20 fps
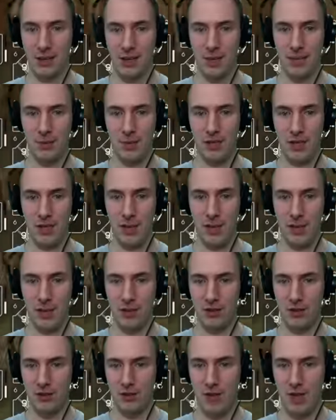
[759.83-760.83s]
keeping an eye
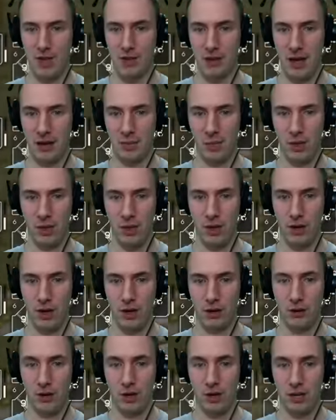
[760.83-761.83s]
on the minimap when you
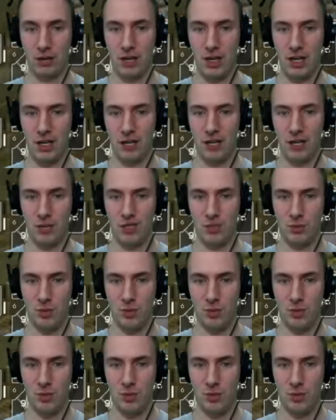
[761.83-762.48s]
are retreating is